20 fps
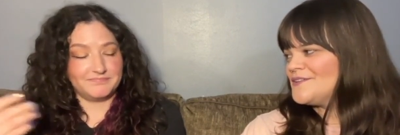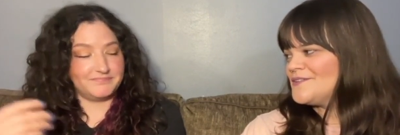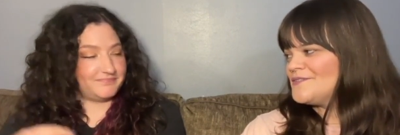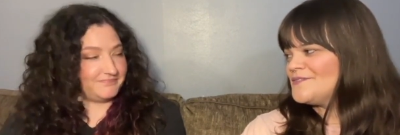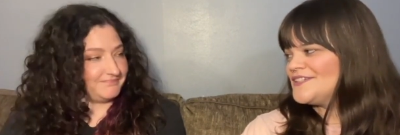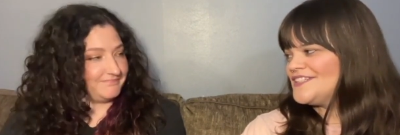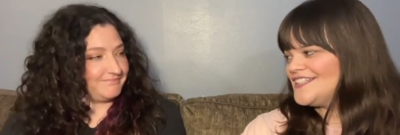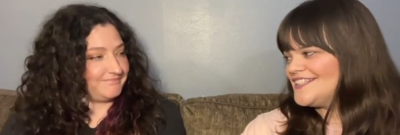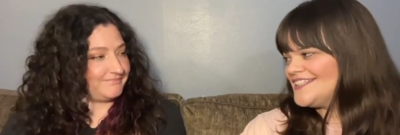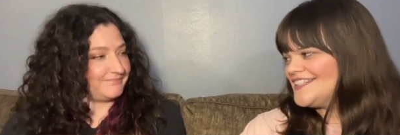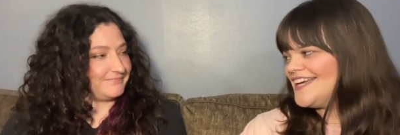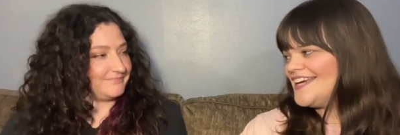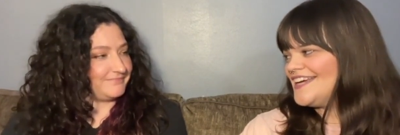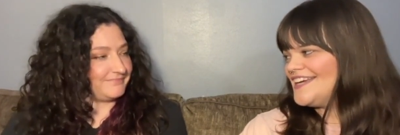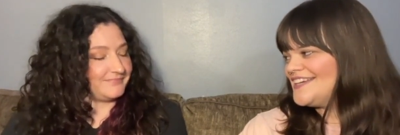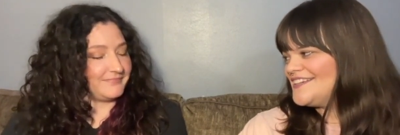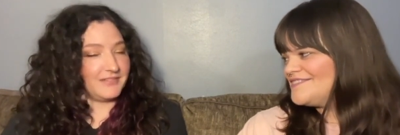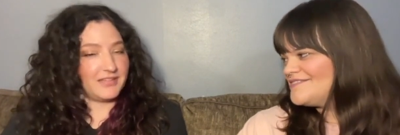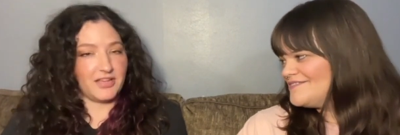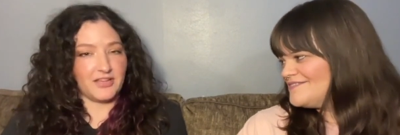Speaker 1: which is
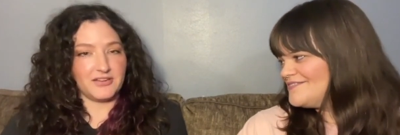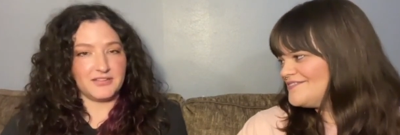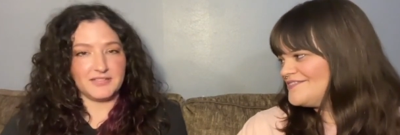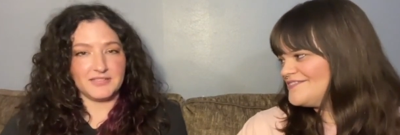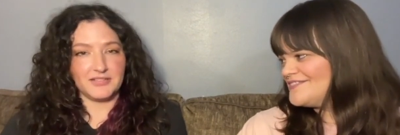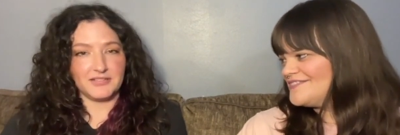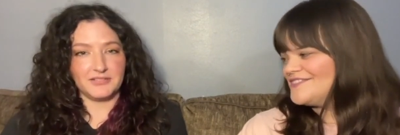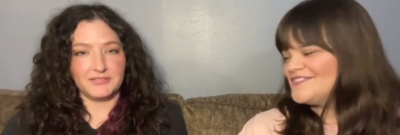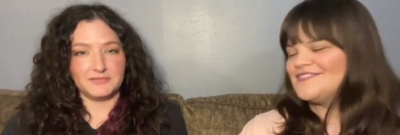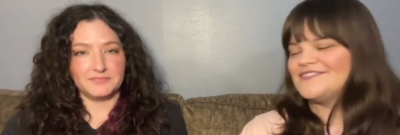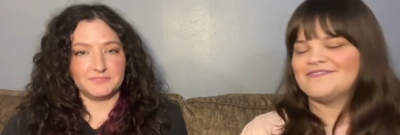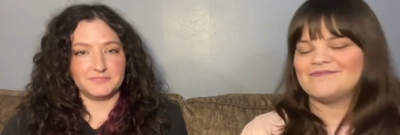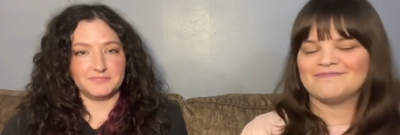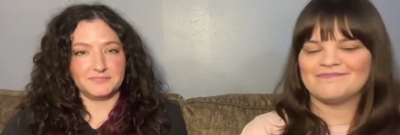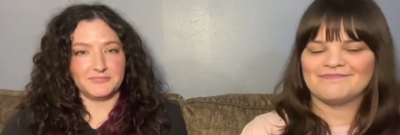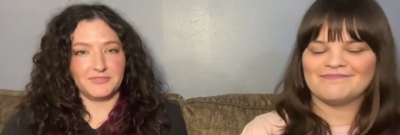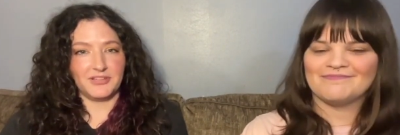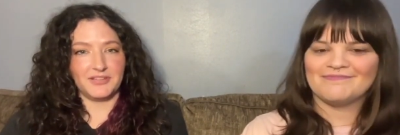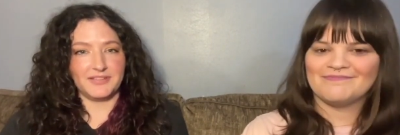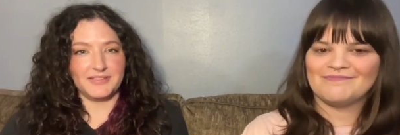a Lana song,
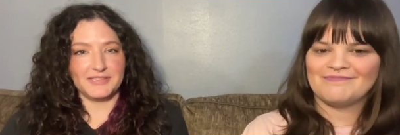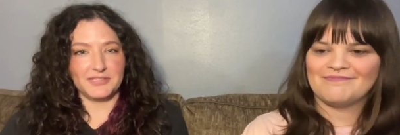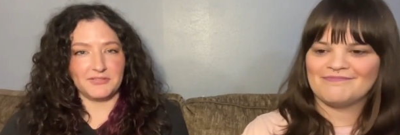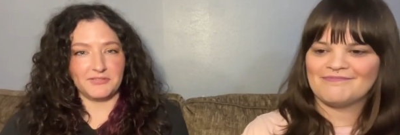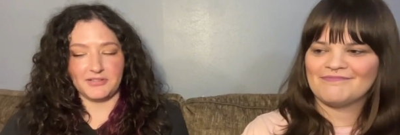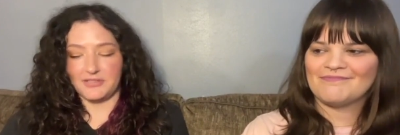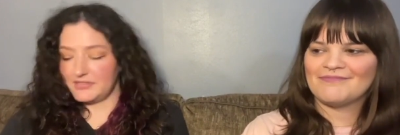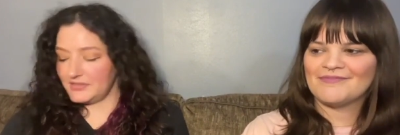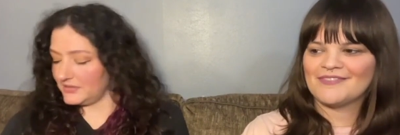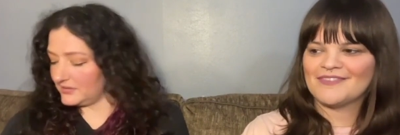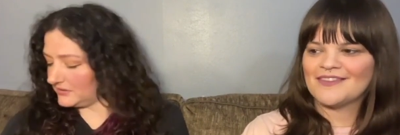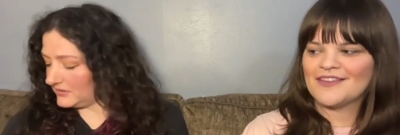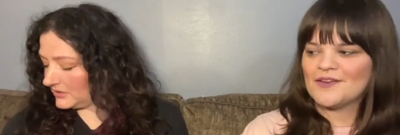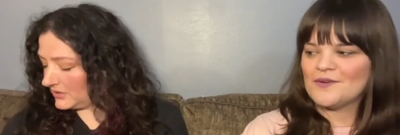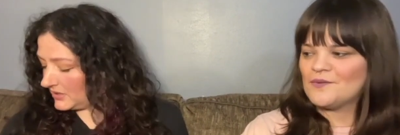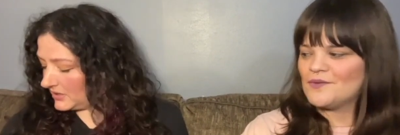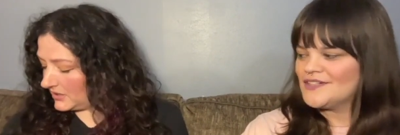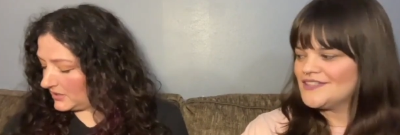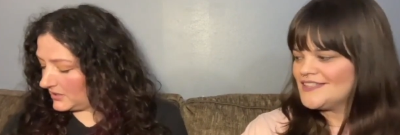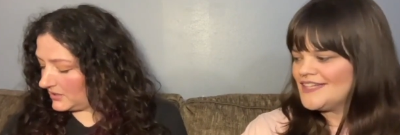mm-hmm. Del Rey song.
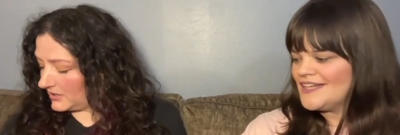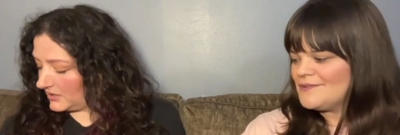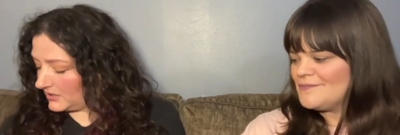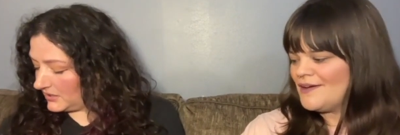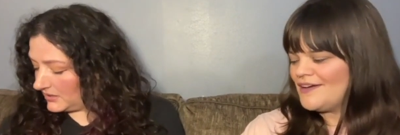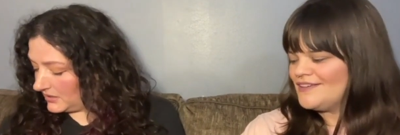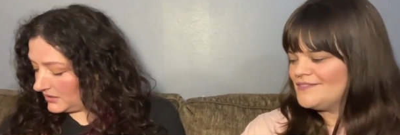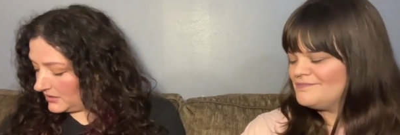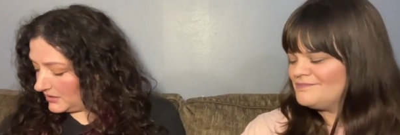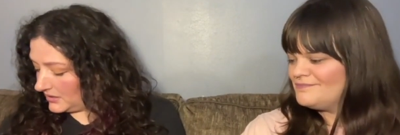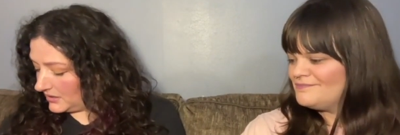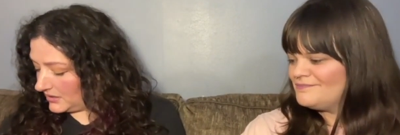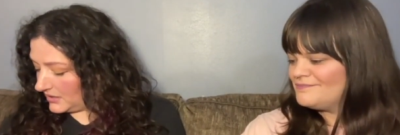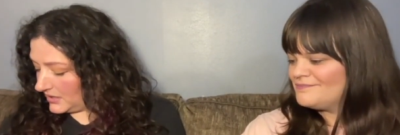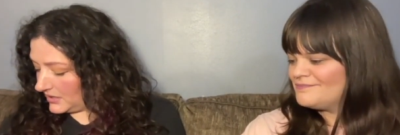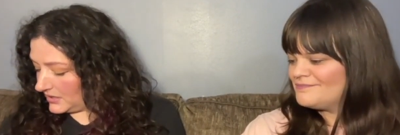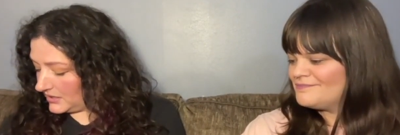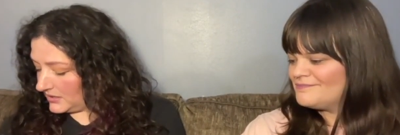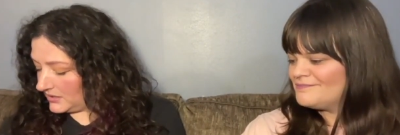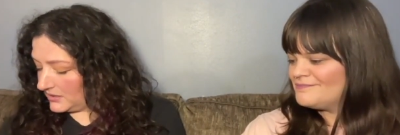What is that about?
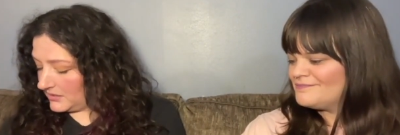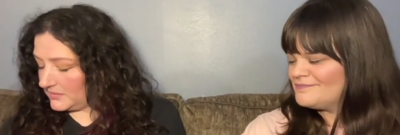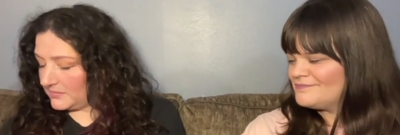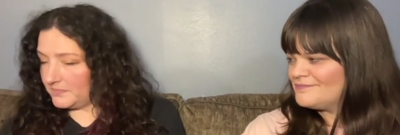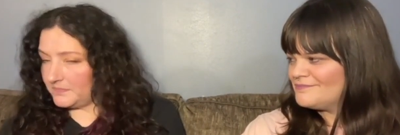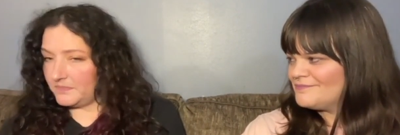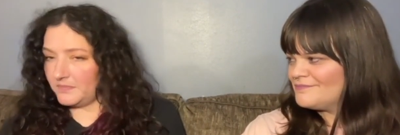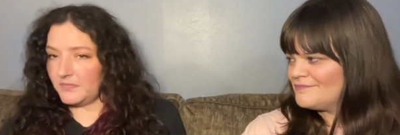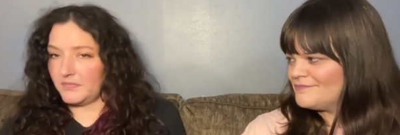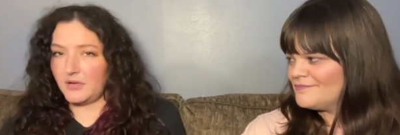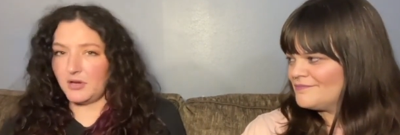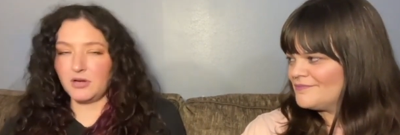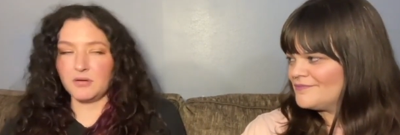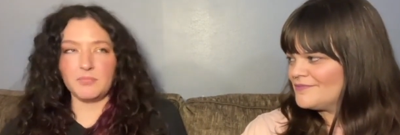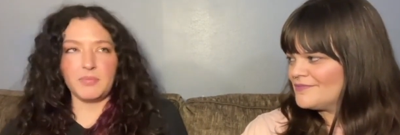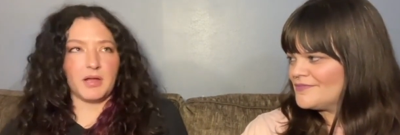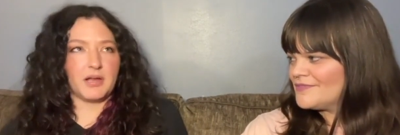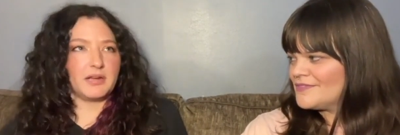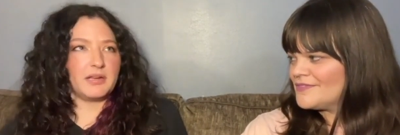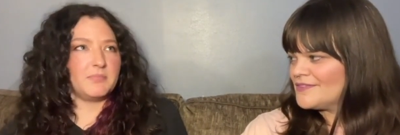Um, her
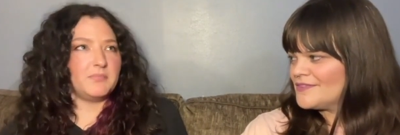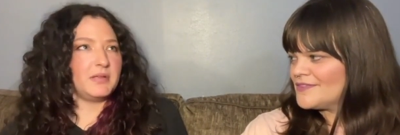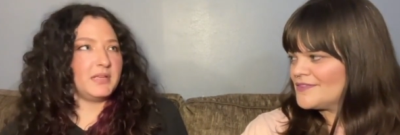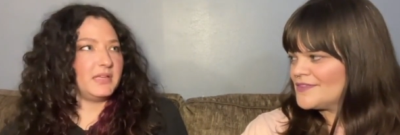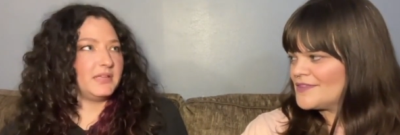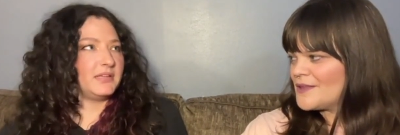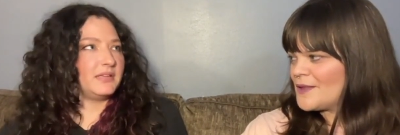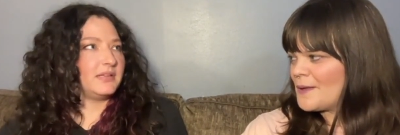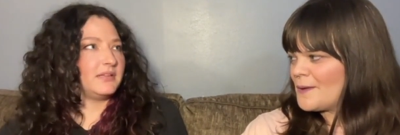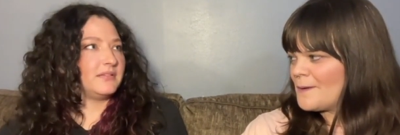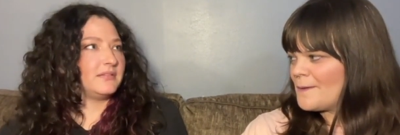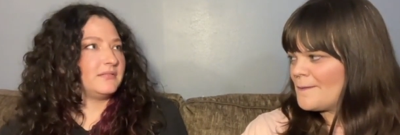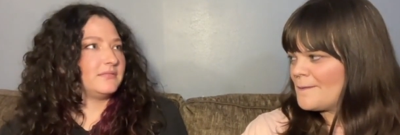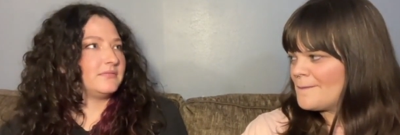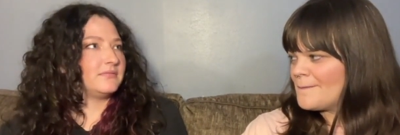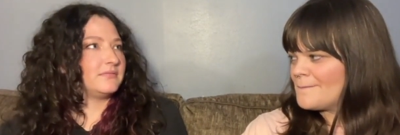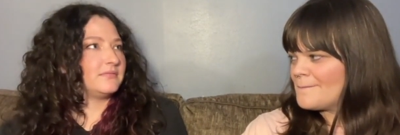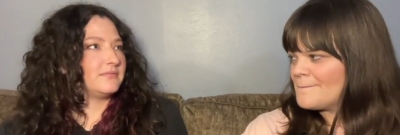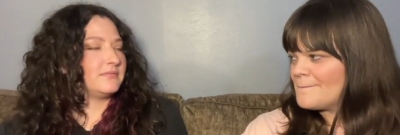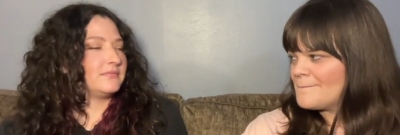body being
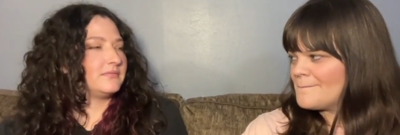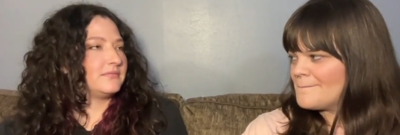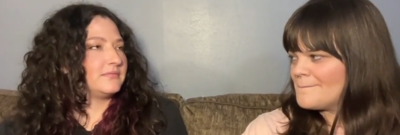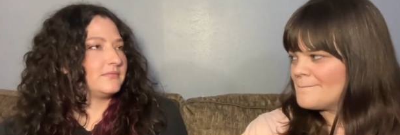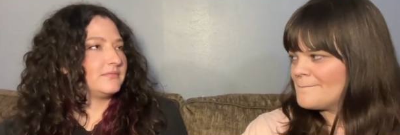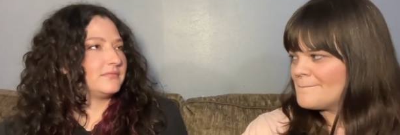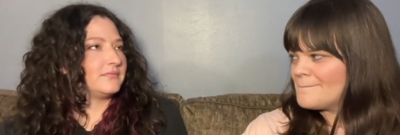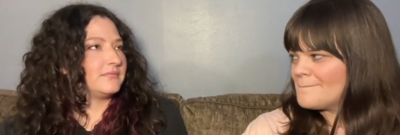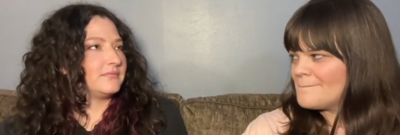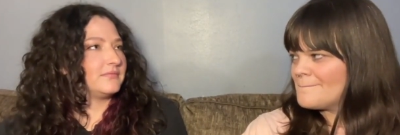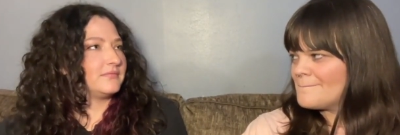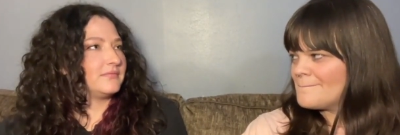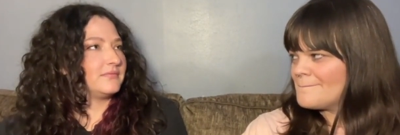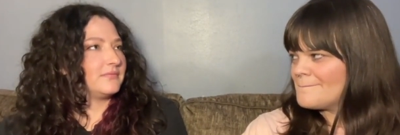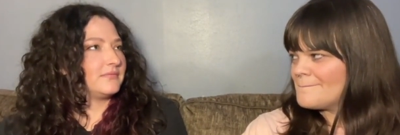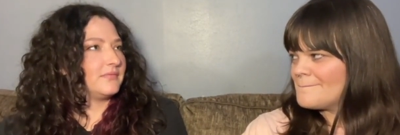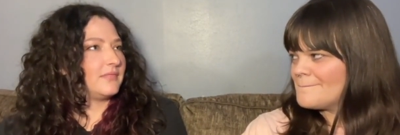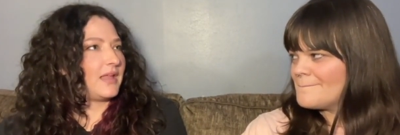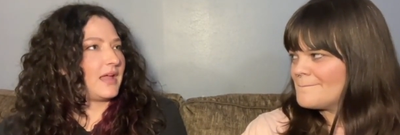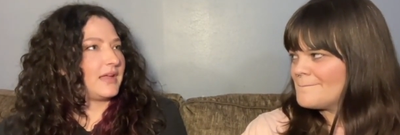
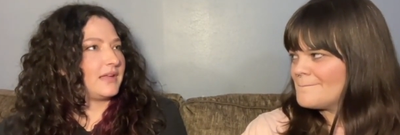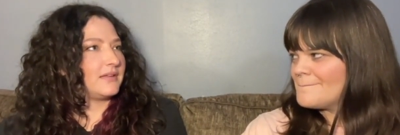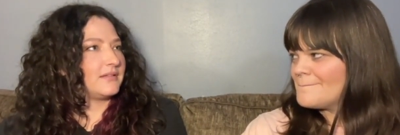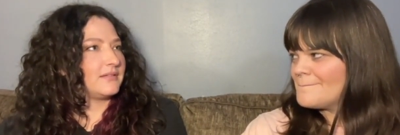like